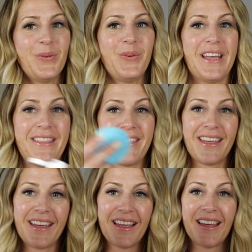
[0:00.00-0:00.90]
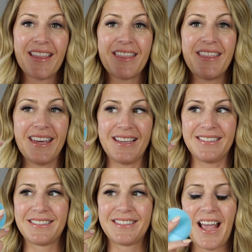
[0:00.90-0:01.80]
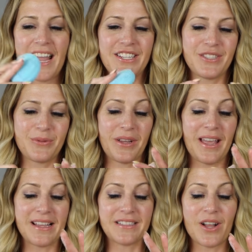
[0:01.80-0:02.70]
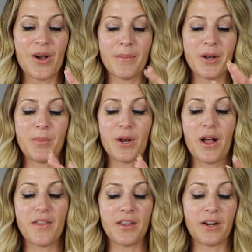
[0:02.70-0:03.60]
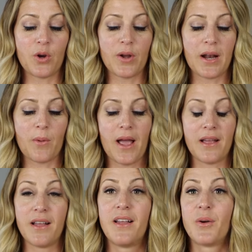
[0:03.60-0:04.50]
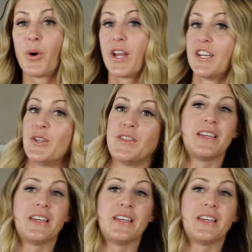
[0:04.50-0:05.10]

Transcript: with this. I just realized, oh, I'm gonna put it on there and go get it wet. We're gonna do